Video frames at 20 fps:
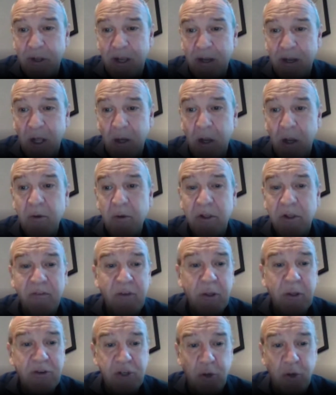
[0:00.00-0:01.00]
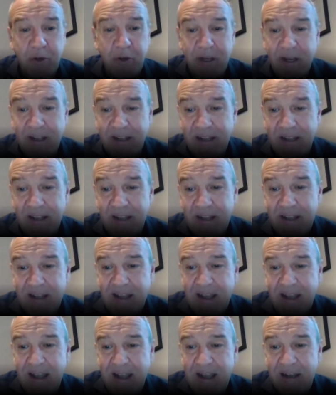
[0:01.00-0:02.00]
I know loads of you are joining,
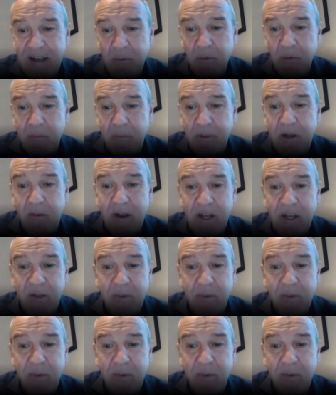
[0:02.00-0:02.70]
and it would be great